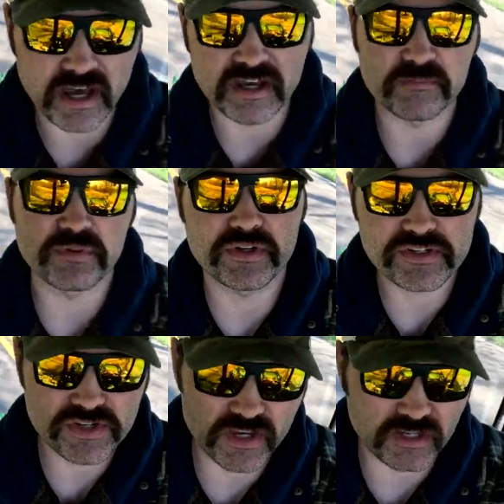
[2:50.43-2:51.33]
I
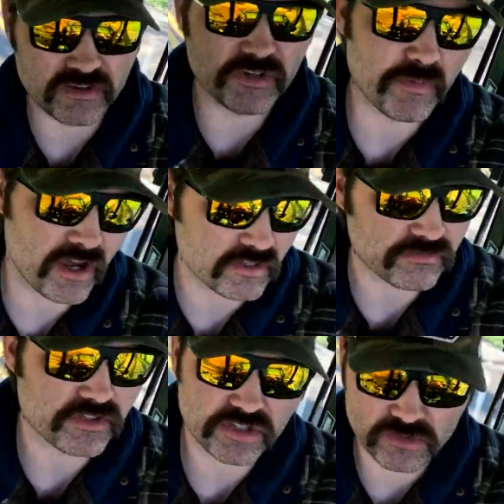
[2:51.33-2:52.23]
appreciate everybody
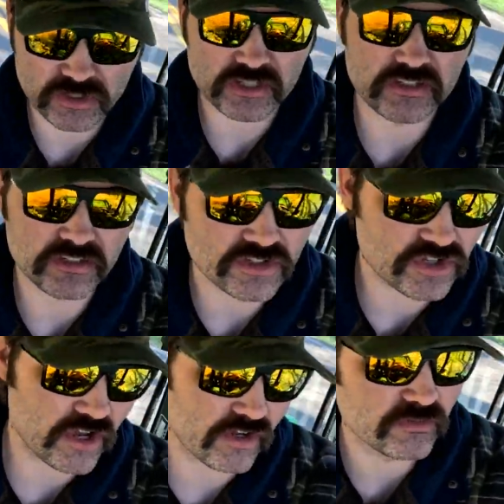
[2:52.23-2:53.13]
for tuning in to the
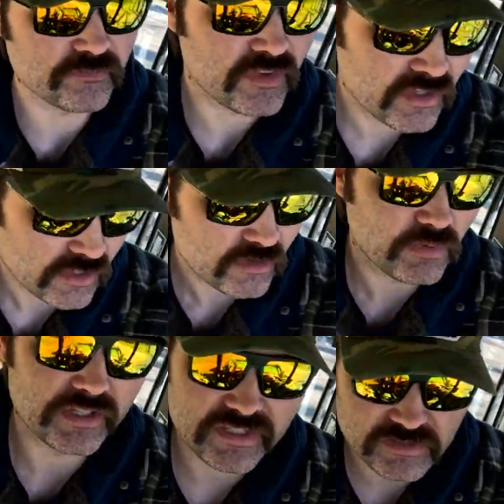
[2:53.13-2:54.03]
show.
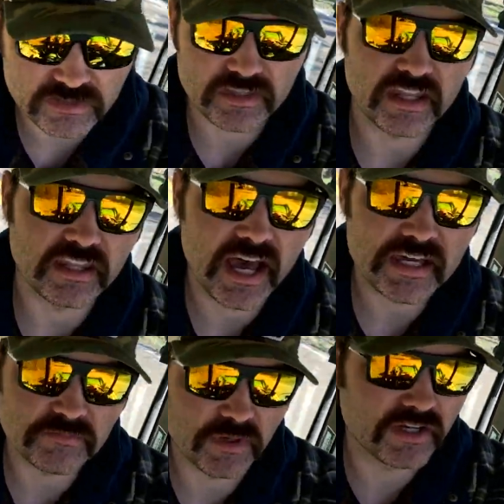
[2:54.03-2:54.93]
Please hit that
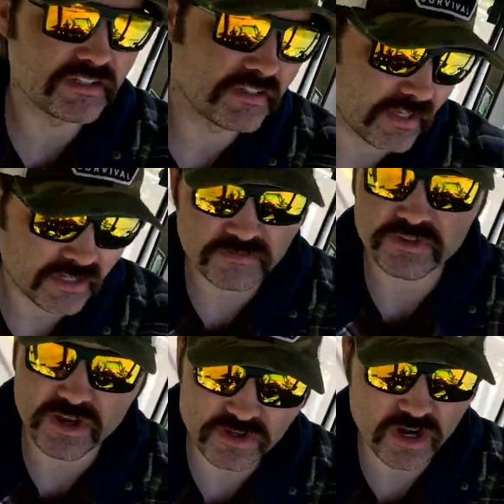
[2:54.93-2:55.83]
like button, and
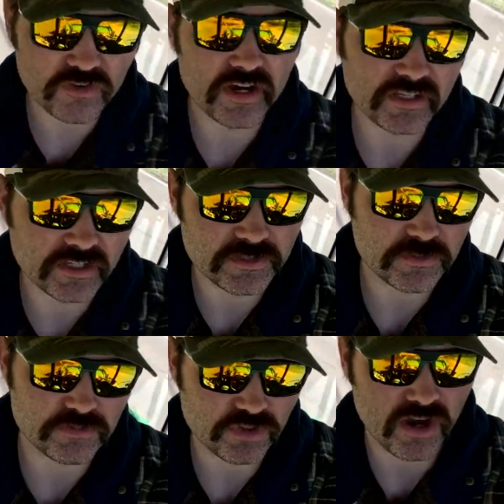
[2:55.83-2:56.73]
if you don't already, hit
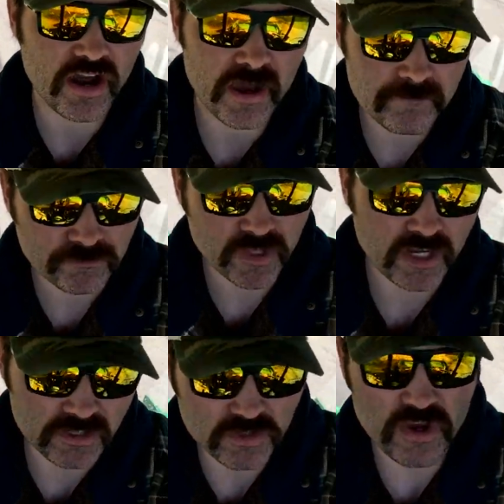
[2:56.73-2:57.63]
subscribe.
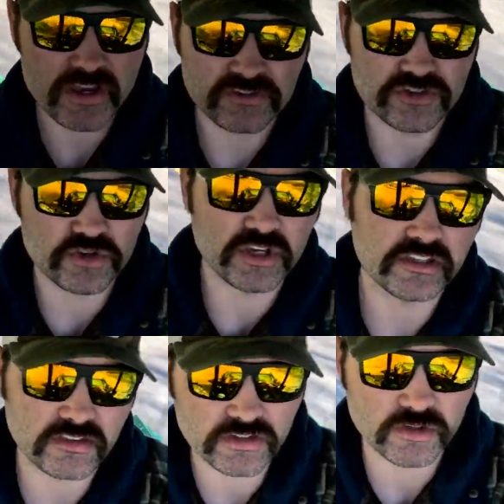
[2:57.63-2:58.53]
And I do ask that you
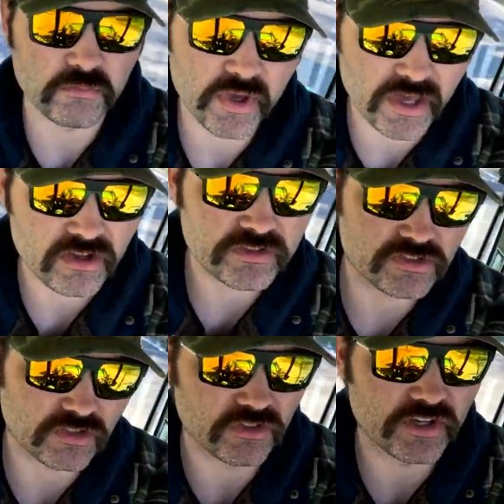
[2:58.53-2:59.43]
hit the little bell
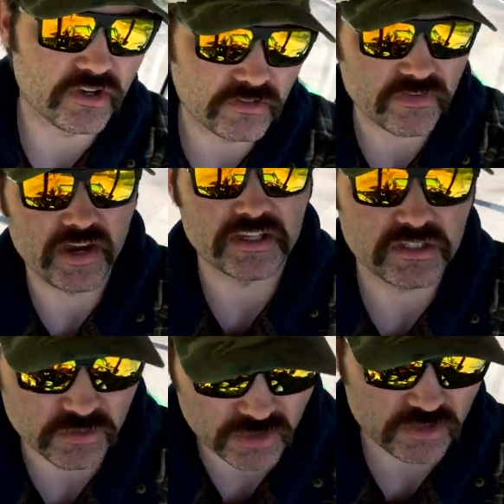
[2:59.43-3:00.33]
so it'll notify
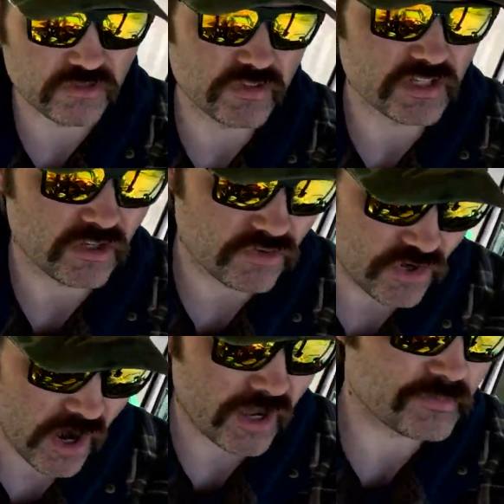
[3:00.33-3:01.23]
you when a new video
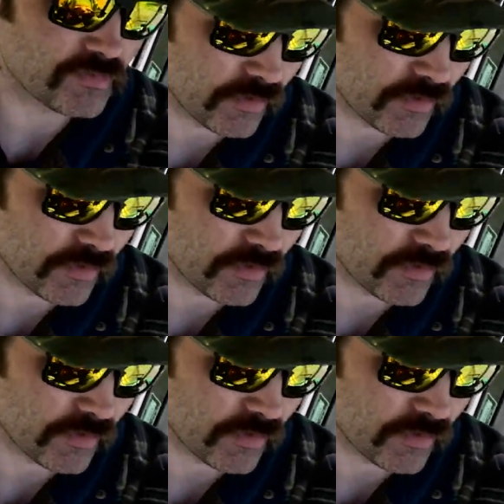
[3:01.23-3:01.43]
drops.